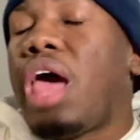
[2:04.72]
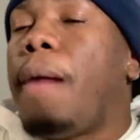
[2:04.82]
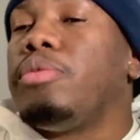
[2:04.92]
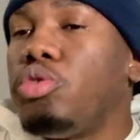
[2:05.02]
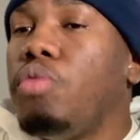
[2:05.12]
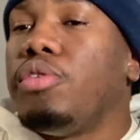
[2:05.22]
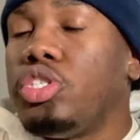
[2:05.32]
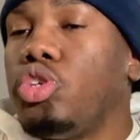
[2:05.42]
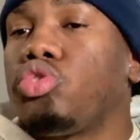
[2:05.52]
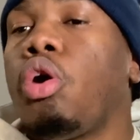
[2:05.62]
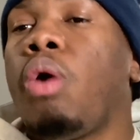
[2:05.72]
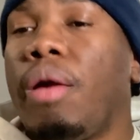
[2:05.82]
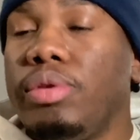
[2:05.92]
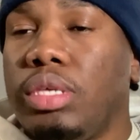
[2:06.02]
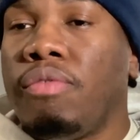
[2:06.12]
happens when you're missing your star
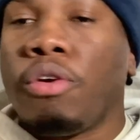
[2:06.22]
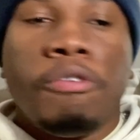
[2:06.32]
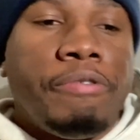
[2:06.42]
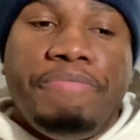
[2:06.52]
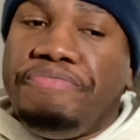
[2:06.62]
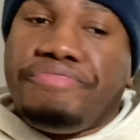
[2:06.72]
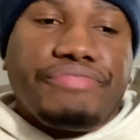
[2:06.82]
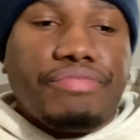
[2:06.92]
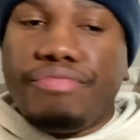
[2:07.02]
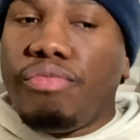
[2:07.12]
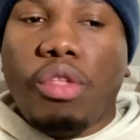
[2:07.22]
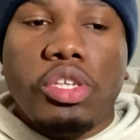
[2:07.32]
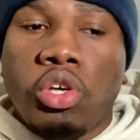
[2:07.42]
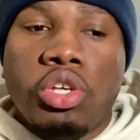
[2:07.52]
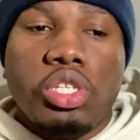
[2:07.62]
wide receiver.
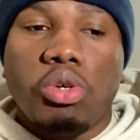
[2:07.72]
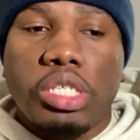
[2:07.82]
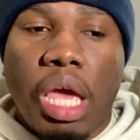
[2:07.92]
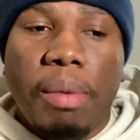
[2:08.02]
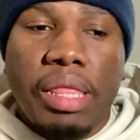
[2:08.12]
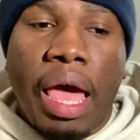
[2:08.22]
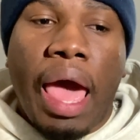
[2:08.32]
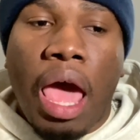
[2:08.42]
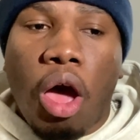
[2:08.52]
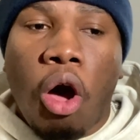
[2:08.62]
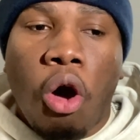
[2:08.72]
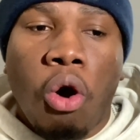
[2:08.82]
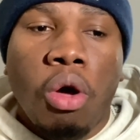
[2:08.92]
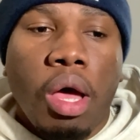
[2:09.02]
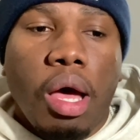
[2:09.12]
So there's no shame in that at
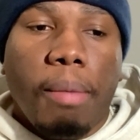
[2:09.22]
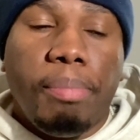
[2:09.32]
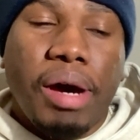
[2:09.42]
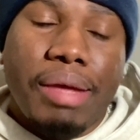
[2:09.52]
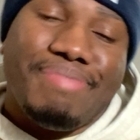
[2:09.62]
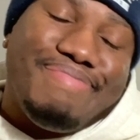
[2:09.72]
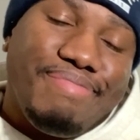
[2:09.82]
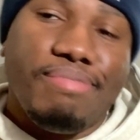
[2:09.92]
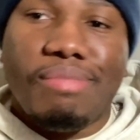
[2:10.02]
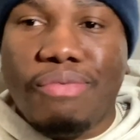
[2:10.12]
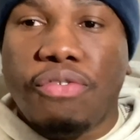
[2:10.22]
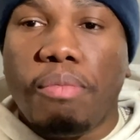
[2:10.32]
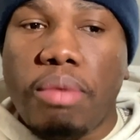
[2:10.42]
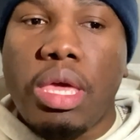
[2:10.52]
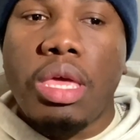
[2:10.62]
all. But
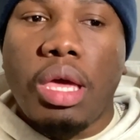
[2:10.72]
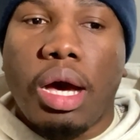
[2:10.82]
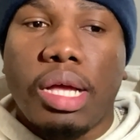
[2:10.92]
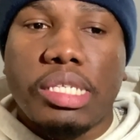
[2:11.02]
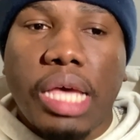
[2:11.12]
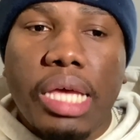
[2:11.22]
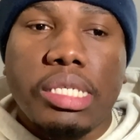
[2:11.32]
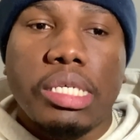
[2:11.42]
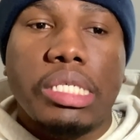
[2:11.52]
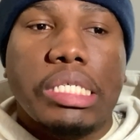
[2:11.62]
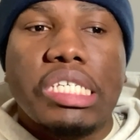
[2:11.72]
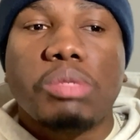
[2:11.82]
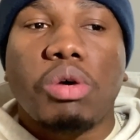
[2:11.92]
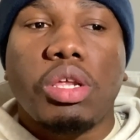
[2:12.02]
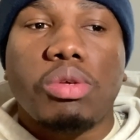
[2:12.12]
for me, Texas
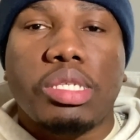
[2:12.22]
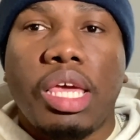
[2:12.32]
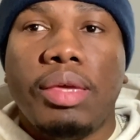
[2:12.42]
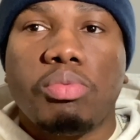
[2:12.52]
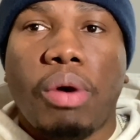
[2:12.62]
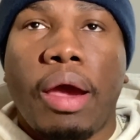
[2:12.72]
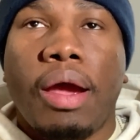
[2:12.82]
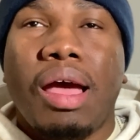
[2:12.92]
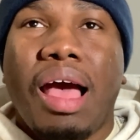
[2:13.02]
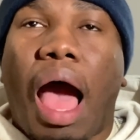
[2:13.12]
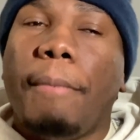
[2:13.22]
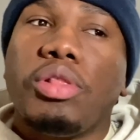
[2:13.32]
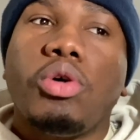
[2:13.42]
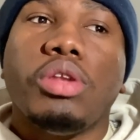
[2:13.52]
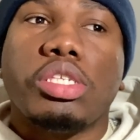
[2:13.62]
is one of those teams where I'm
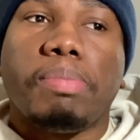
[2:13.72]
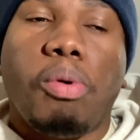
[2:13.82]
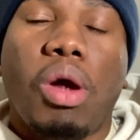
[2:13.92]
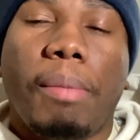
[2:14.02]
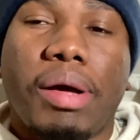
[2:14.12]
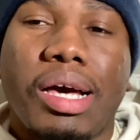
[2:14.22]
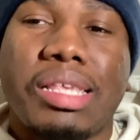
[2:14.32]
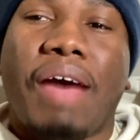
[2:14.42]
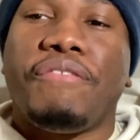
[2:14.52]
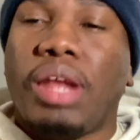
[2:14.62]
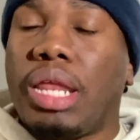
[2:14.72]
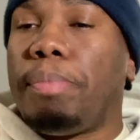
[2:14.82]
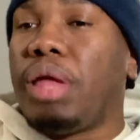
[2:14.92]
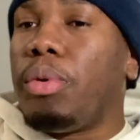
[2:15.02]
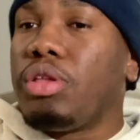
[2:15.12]
a little disappointed because I feel like
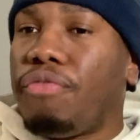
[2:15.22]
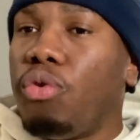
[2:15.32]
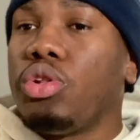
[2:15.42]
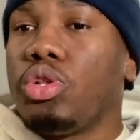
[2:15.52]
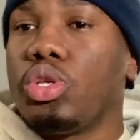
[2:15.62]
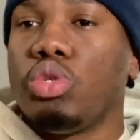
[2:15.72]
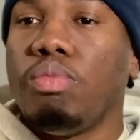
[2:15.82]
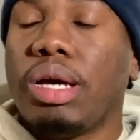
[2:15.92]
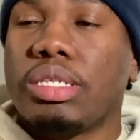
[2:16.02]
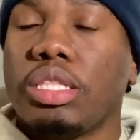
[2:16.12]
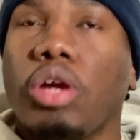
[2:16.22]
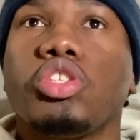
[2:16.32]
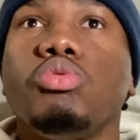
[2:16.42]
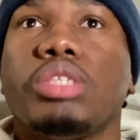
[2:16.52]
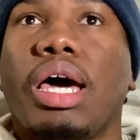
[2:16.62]
they play with their food a little too much.
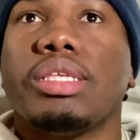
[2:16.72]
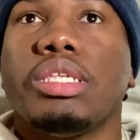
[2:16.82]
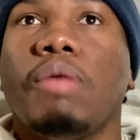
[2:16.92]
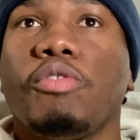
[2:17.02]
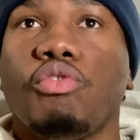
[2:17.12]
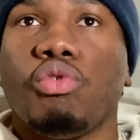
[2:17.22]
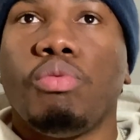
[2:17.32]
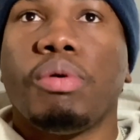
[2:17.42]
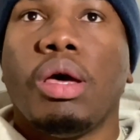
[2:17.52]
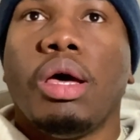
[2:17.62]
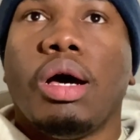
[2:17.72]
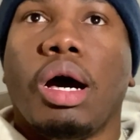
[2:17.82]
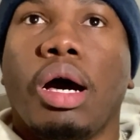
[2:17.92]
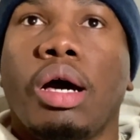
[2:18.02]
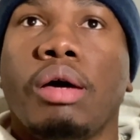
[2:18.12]
They're too talented of a group
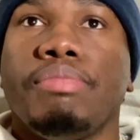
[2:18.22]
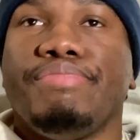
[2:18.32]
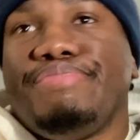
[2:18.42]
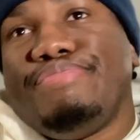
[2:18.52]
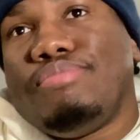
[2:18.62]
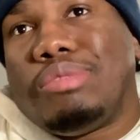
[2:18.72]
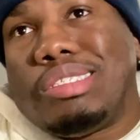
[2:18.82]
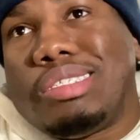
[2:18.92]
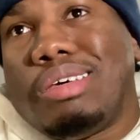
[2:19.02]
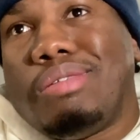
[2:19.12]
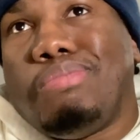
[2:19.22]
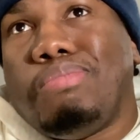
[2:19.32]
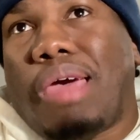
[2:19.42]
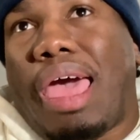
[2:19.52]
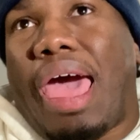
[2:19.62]
to
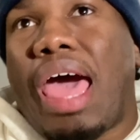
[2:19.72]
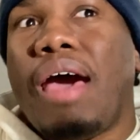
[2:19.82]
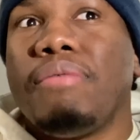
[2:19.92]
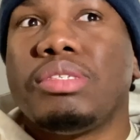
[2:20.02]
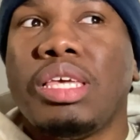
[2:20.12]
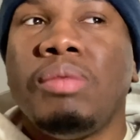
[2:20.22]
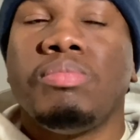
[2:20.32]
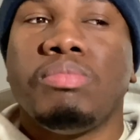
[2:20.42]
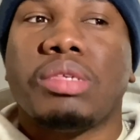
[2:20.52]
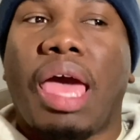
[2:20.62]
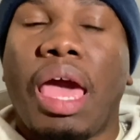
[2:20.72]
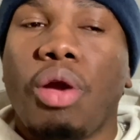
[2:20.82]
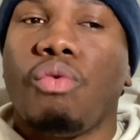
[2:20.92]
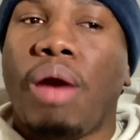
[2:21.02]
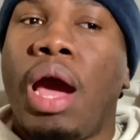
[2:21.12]
have teams
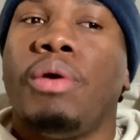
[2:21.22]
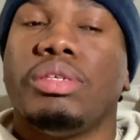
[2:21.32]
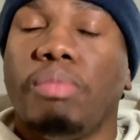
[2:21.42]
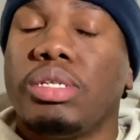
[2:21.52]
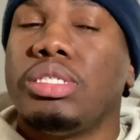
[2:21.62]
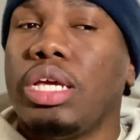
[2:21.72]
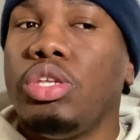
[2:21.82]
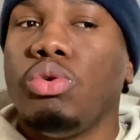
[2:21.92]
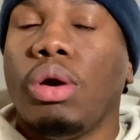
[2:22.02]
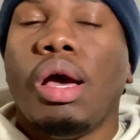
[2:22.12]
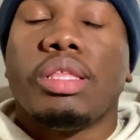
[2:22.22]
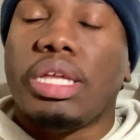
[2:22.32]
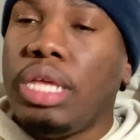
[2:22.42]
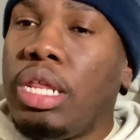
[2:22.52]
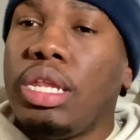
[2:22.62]
hang around as much as they do.
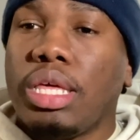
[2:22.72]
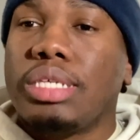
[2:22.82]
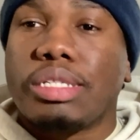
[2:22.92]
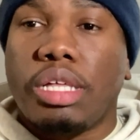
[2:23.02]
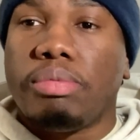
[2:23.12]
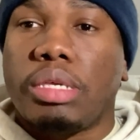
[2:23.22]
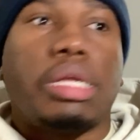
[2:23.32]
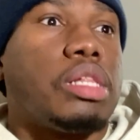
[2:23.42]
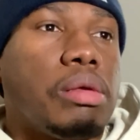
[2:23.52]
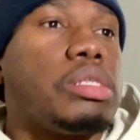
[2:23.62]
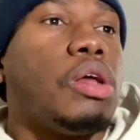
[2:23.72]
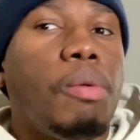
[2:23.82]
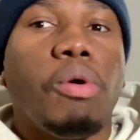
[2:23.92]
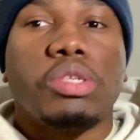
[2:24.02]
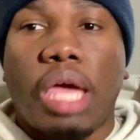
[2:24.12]
They did it against Clemson. Clemson
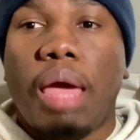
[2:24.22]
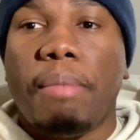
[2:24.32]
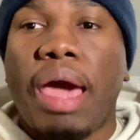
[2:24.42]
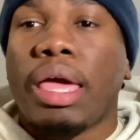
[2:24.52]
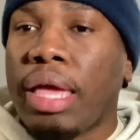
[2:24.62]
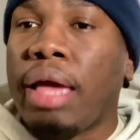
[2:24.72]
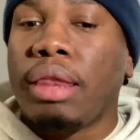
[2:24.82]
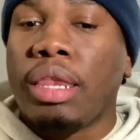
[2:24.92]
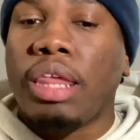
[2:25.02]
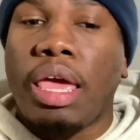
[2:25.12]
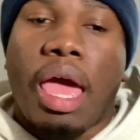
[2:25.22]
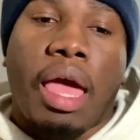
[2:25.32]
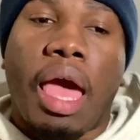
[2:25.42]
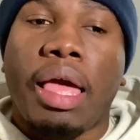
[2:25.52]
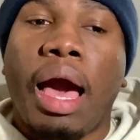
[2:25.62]
almost came back and
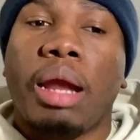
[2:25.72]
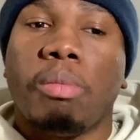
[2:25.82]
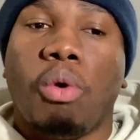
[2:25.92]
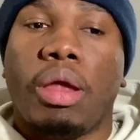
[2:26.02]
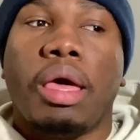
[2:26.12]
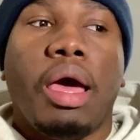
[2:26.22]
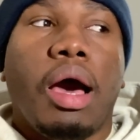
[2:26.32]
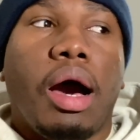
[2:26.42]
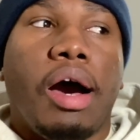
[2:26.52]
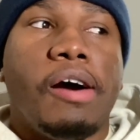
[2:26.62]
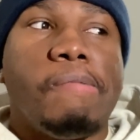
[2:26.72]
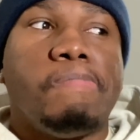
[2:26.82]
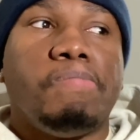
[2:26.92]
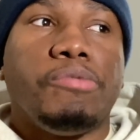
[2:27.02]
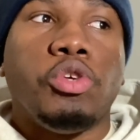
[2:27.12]
got them
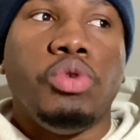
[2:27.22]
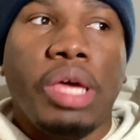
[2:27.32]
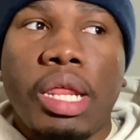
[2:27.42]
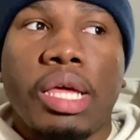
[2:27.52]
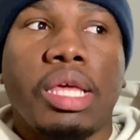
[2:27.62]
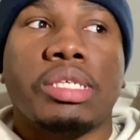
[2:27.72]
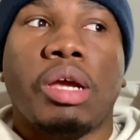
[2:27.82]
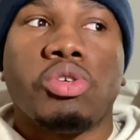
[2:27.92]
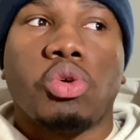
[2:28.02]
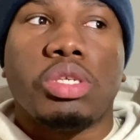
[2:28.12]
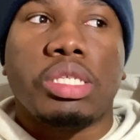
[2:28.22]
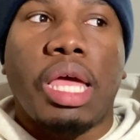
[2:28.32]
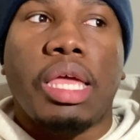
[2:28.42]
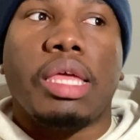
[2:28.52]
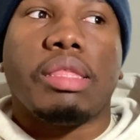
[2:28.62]
one. You did it against Arizona
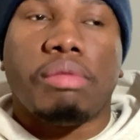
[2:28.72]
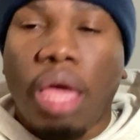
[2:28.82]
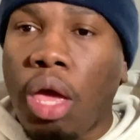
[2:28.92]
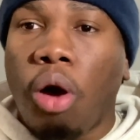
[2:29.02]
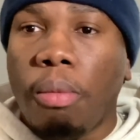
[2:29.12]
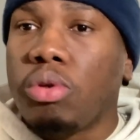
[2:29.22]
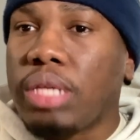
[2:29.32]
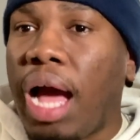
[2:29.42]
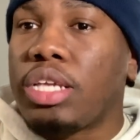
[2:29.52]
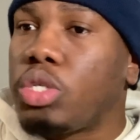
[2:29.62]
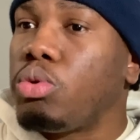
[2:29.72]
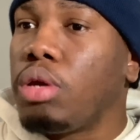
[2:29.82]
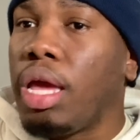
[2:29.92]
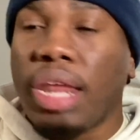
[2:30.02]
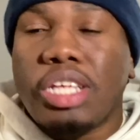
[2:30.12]
State. They almost got you,
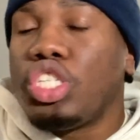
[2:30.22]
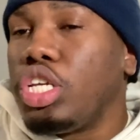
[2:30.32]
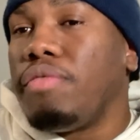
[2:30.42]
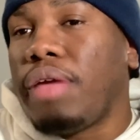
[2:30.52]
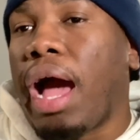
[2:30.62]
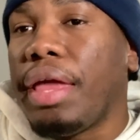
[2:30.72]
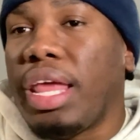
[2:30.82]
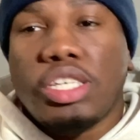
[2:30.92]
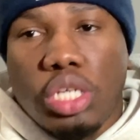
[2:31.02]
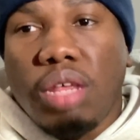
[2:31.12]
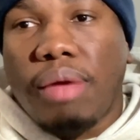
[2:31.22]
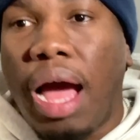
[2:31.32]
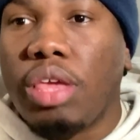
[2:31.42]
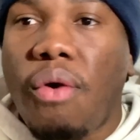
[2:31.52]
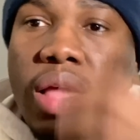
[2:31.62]
and they should have gotten
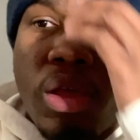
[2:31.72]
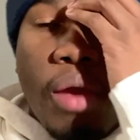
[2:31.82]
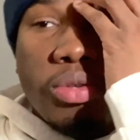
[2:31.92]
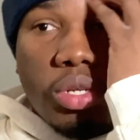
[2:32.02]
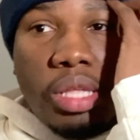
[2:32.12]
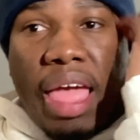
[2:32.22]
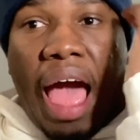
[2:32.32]
you. I thought Arizona State